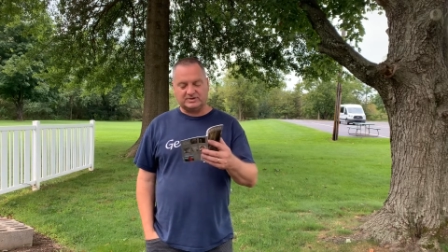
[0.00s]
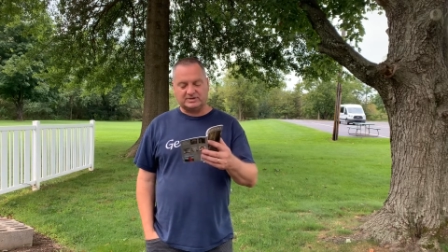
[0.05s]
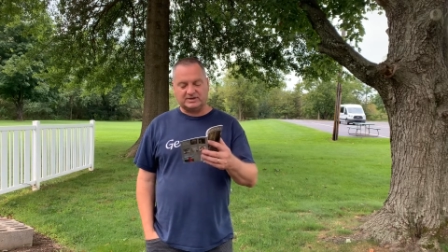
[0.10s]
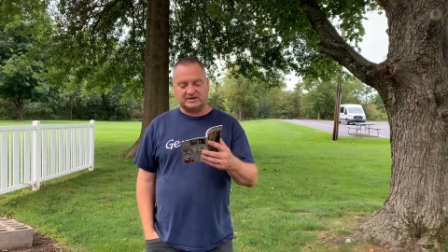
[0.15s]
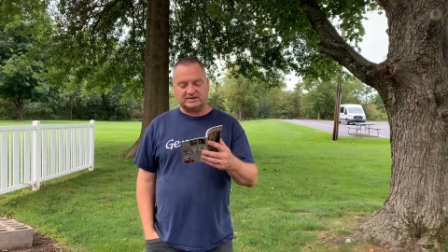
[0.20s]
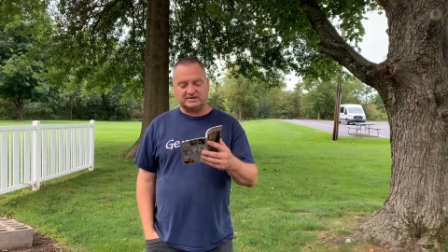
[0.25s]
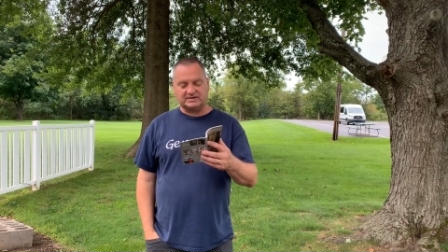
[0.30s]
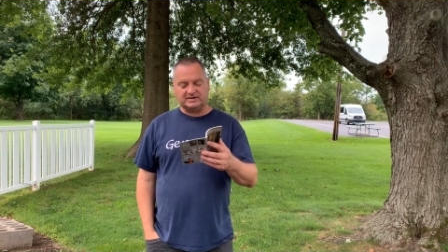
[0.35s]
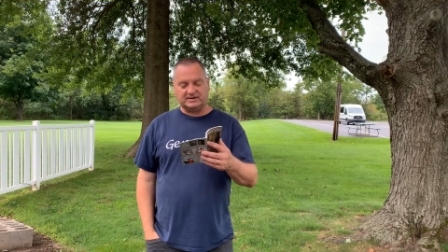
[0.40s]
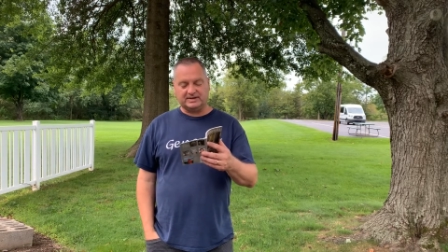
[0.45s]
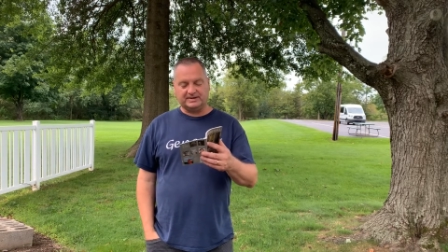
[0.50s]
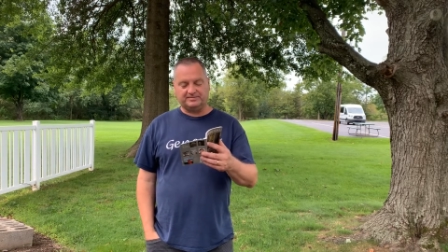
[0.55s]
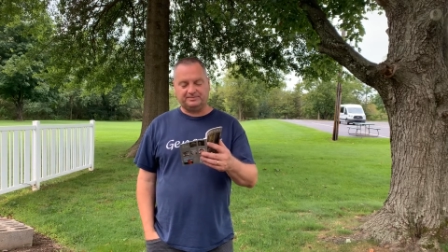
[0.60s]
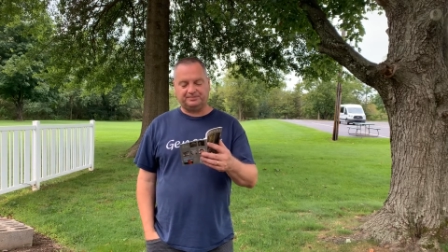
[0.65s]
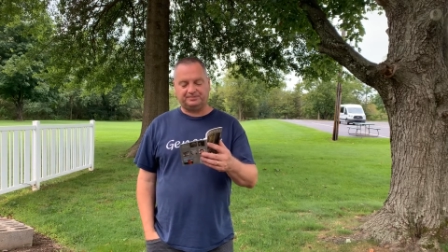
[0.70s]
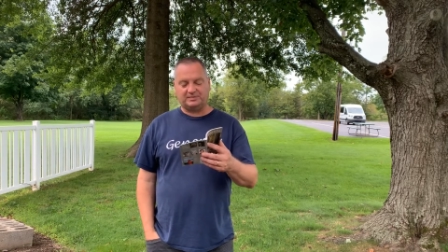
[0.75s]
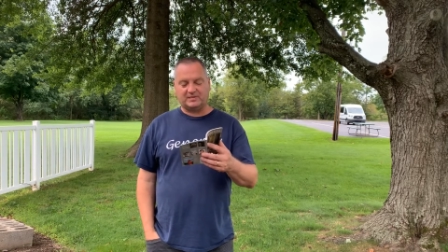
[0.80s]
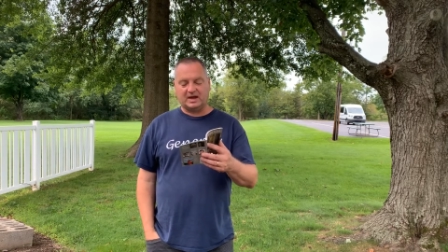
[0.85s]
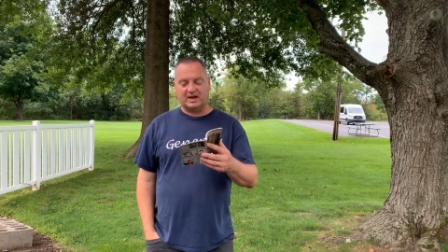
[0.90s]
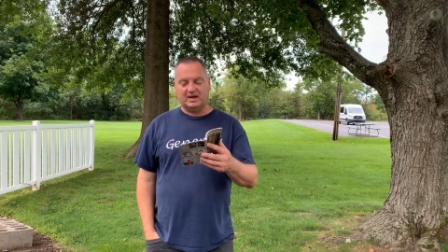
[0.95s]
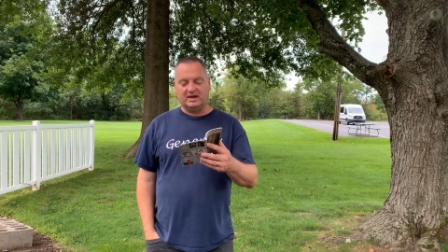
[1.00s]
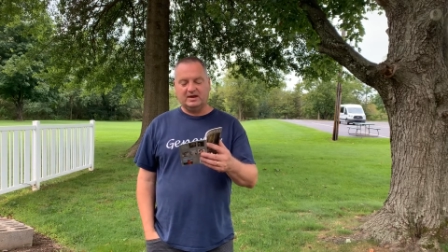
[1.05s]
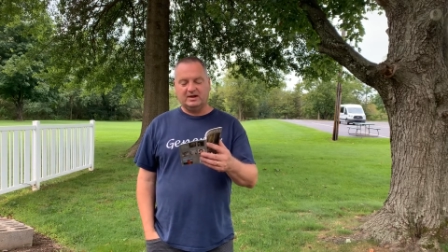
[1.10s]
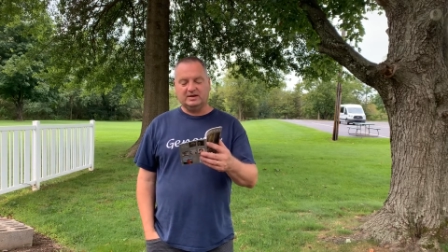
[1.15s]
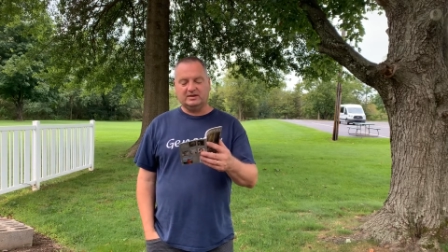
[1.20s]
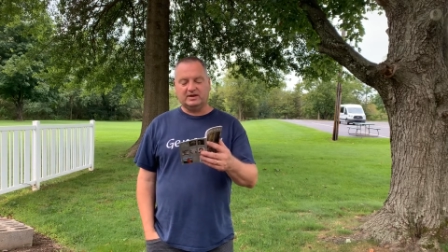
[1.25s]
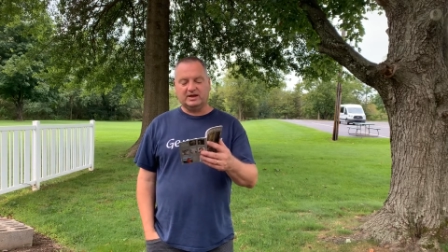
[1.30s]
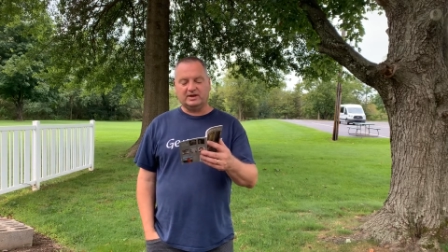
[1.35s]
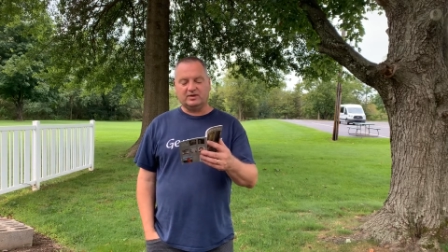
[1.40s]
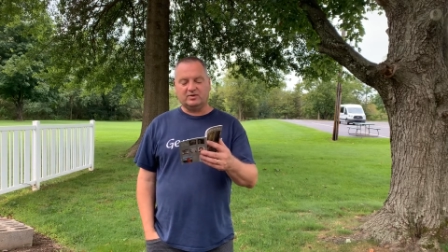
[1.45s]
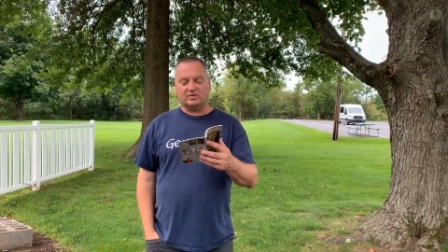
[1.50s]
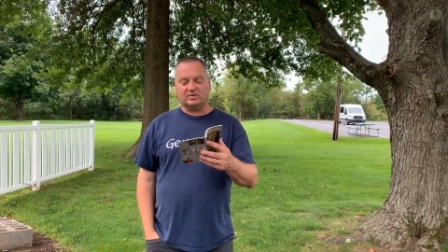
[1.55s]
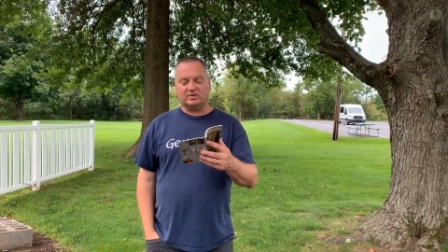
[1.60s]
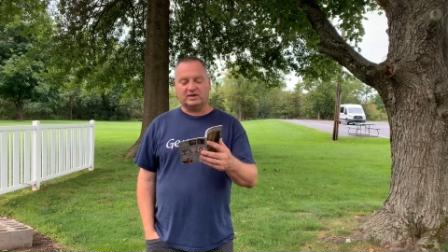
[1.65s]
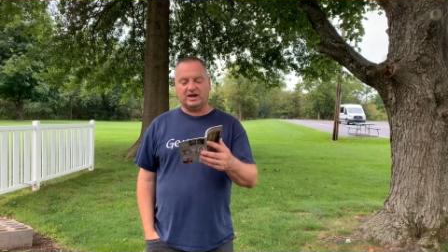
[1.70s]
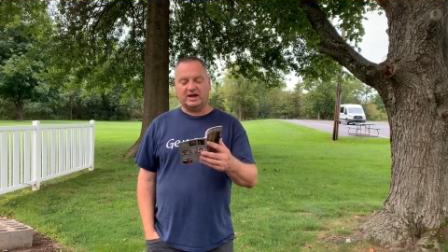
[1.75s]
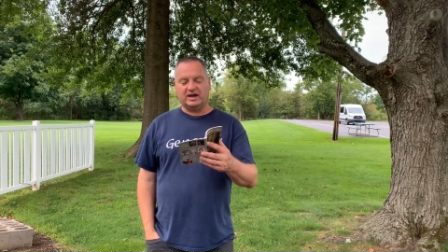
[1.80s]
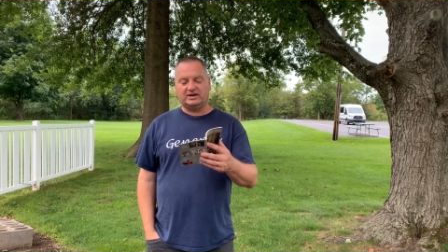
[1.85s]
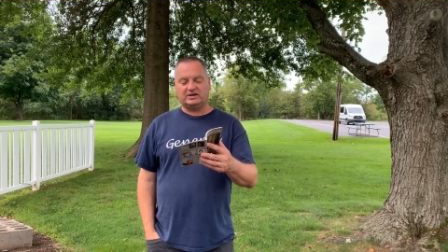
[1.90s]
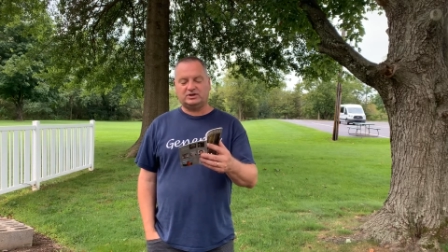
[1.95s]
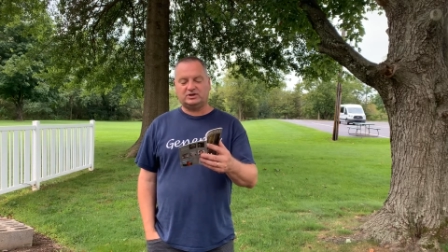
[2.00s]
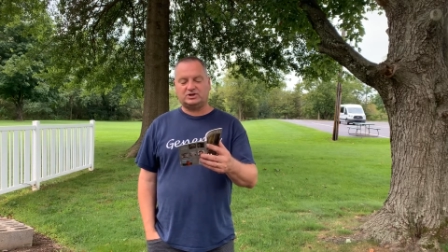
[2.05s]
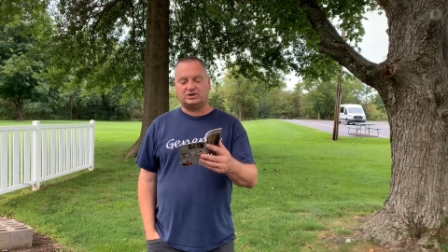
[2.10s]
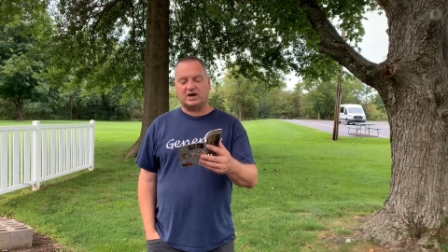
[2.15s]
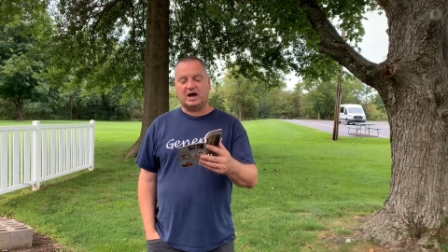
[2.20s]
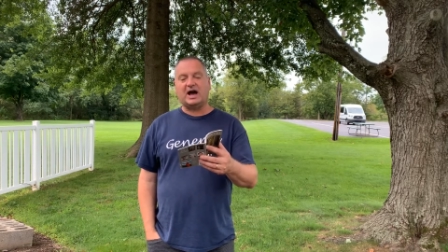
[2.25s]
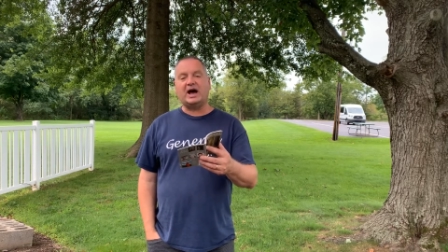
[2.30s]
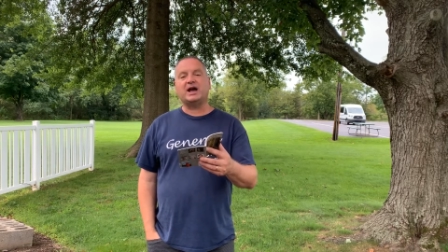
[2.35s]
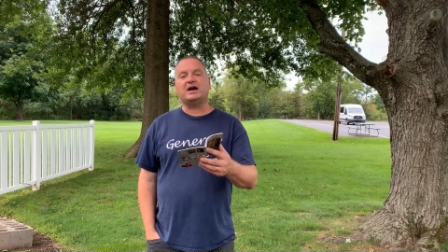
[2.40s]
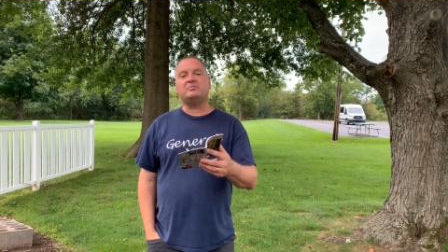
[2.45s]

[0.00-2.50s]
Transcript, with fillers: 16. Let your light shine